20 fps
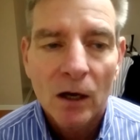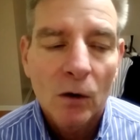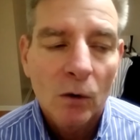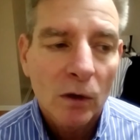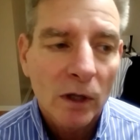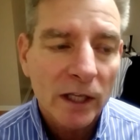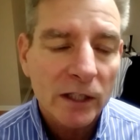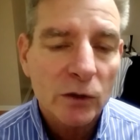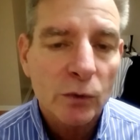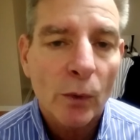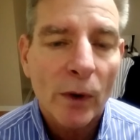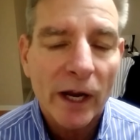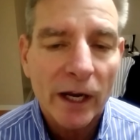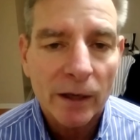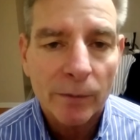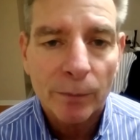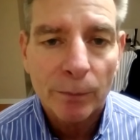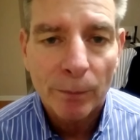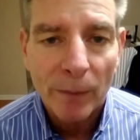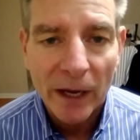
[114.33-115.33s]
Let's
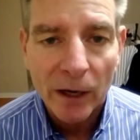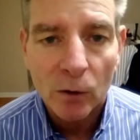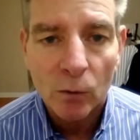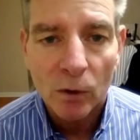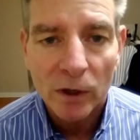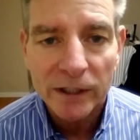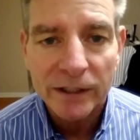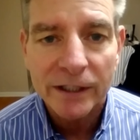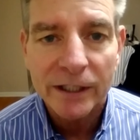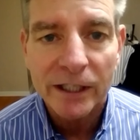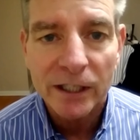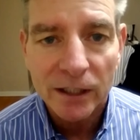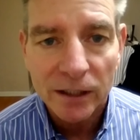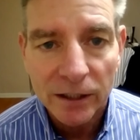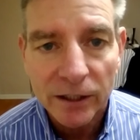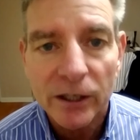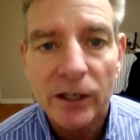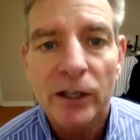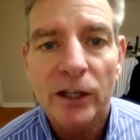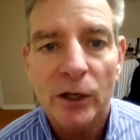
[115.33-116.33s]
make one thing
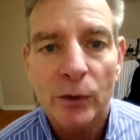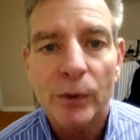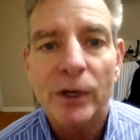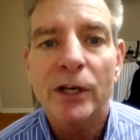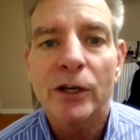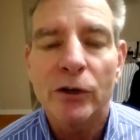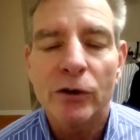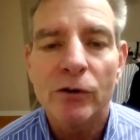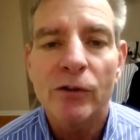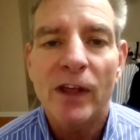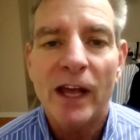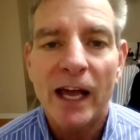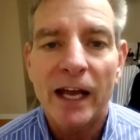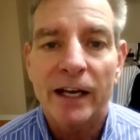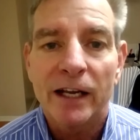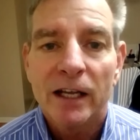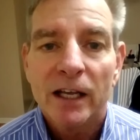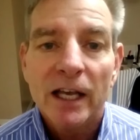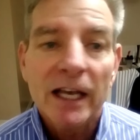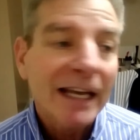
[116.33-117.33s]
clear that we knew
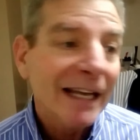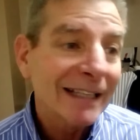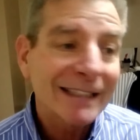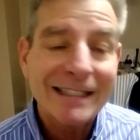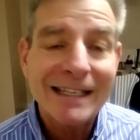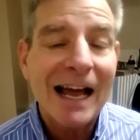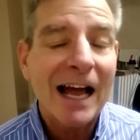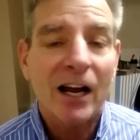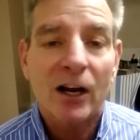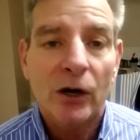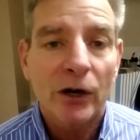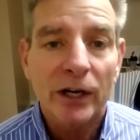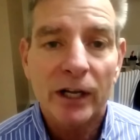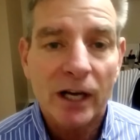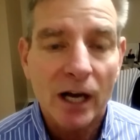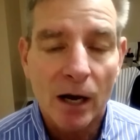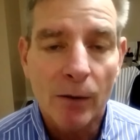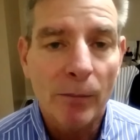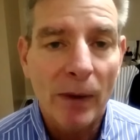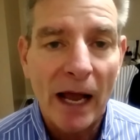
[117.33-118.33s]
then. It's not going to
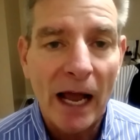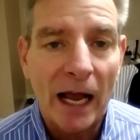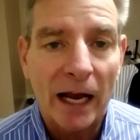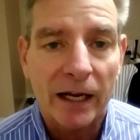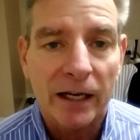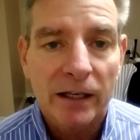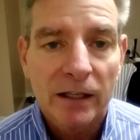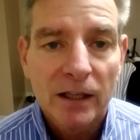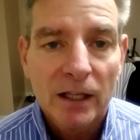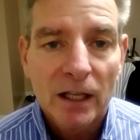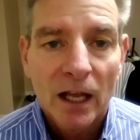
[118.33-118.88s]
come back.